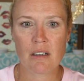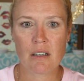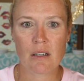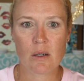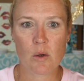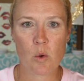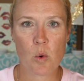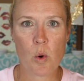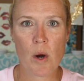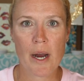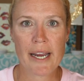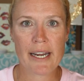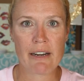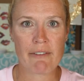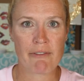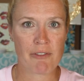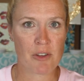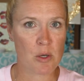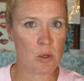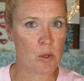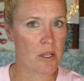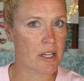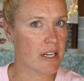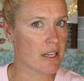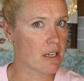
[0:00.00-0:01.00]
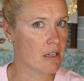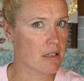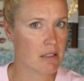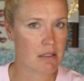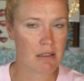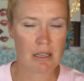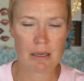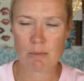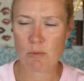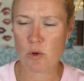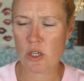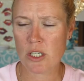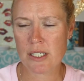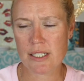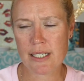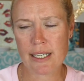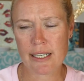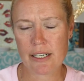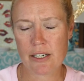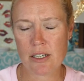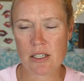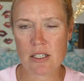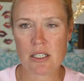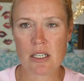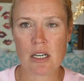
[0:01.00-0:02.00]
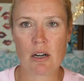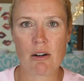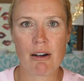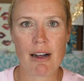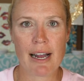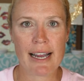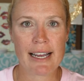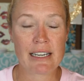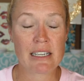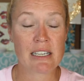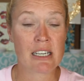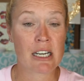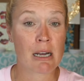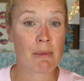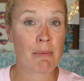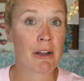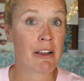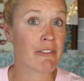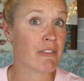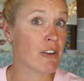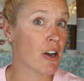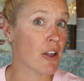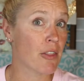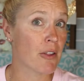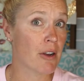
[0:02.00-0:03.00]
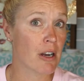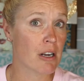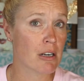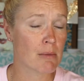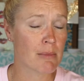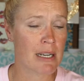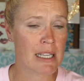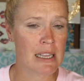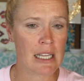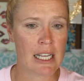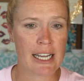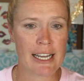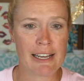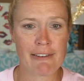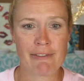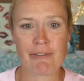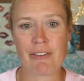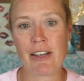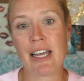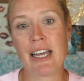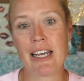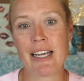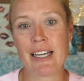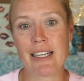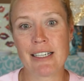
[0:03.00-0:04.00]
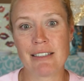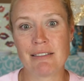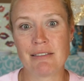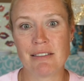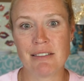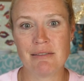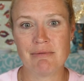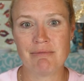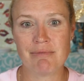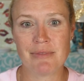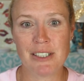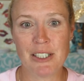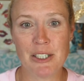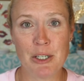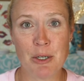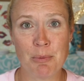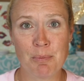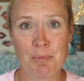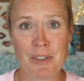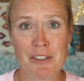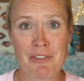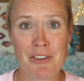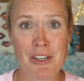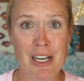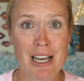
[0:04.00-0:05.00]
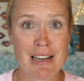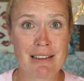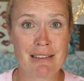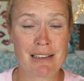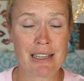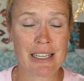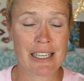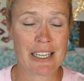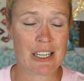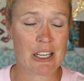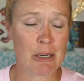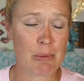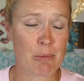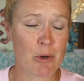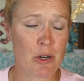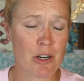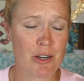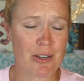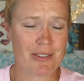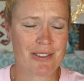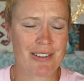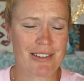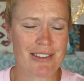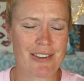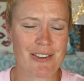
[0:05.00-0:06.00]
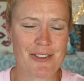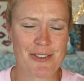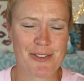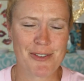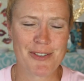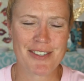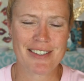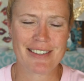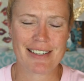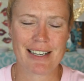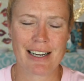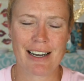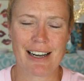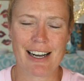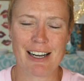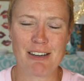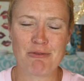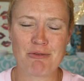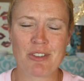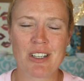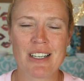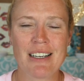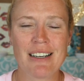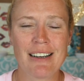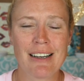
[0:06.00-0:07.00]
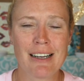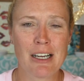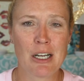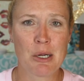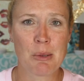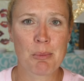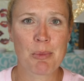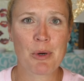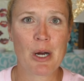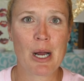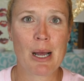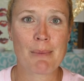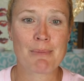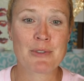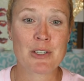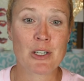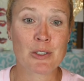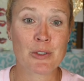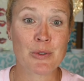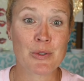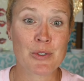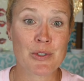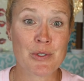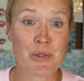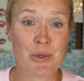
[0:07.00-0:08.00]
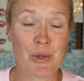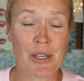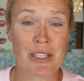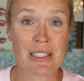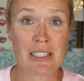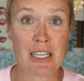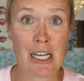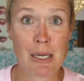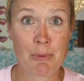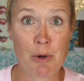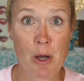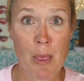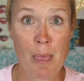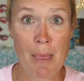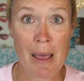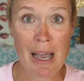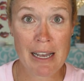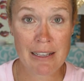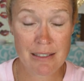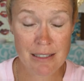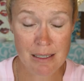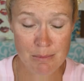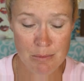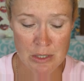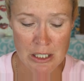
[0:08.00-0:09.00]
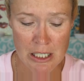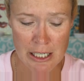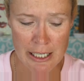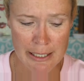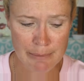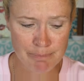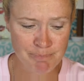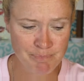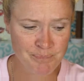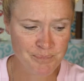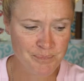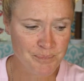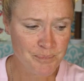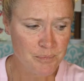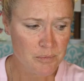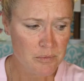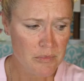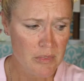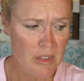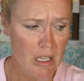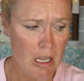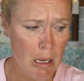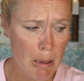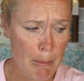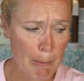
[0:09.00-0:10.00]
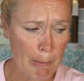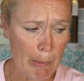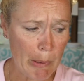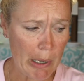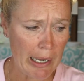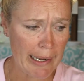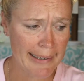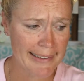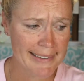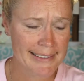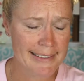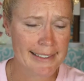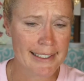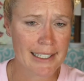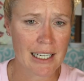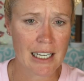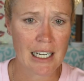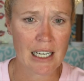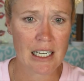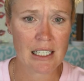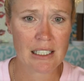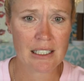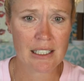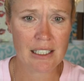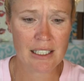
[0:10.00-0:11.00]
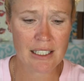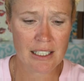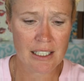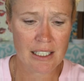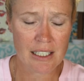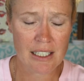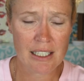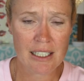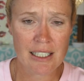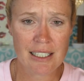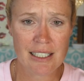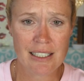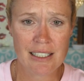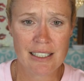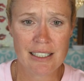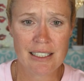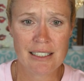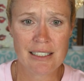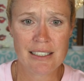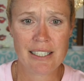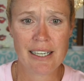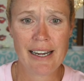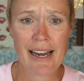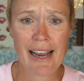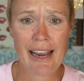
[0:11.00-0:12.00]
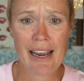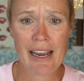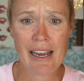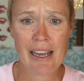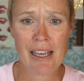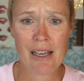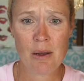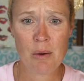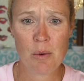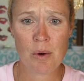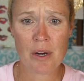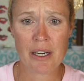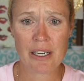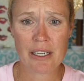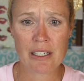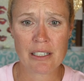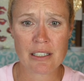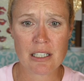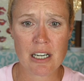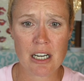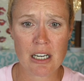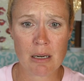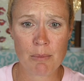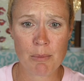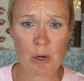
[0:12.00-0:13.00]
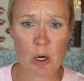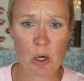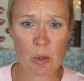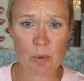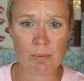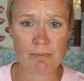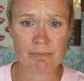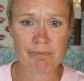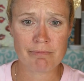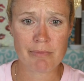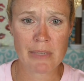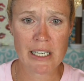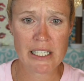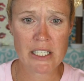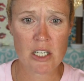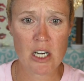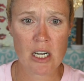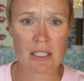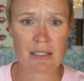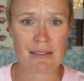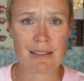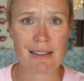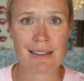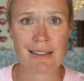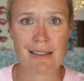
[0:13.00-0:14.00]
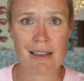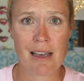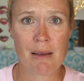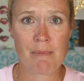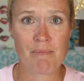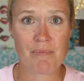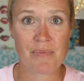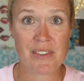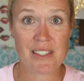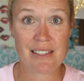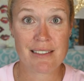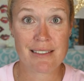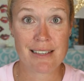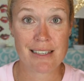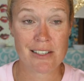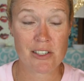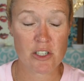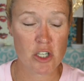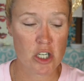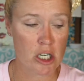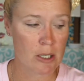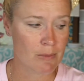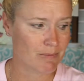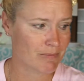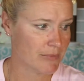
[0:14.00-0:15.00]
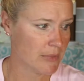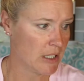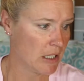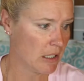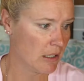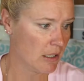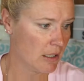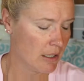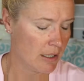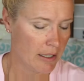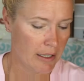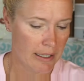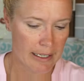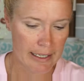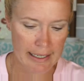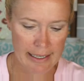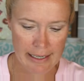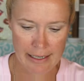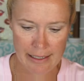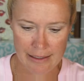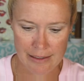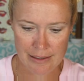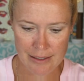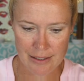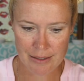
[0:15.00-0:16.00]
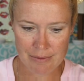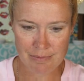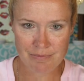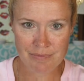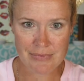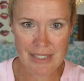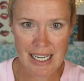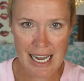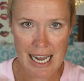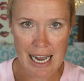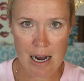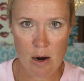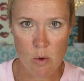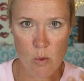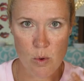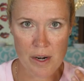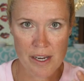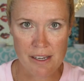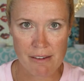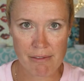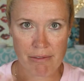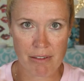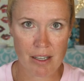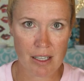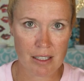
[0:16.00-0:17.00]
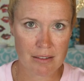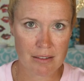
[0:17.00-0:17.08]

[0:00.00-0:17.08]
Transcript: quite a few years, like more than 10 years ago, I had to cut my father out of my life. And, you know, if you guys like hearing personal stuff, perhaps I'll do a story time on that sometime. But uh, today we're going to talk about my toxic sister and how we've